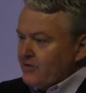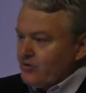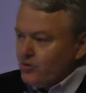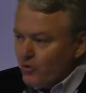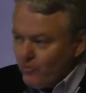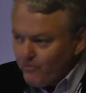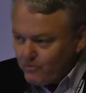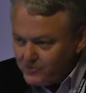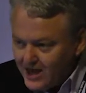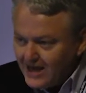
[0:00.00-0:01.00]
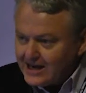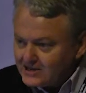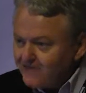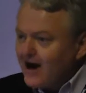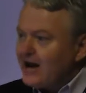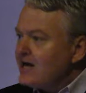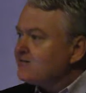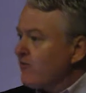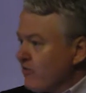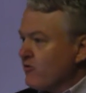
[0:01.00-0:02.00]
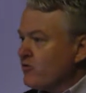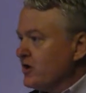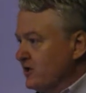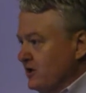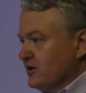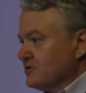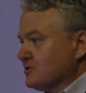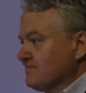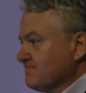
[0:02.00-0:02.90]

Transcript: the debt is financed for 30 years.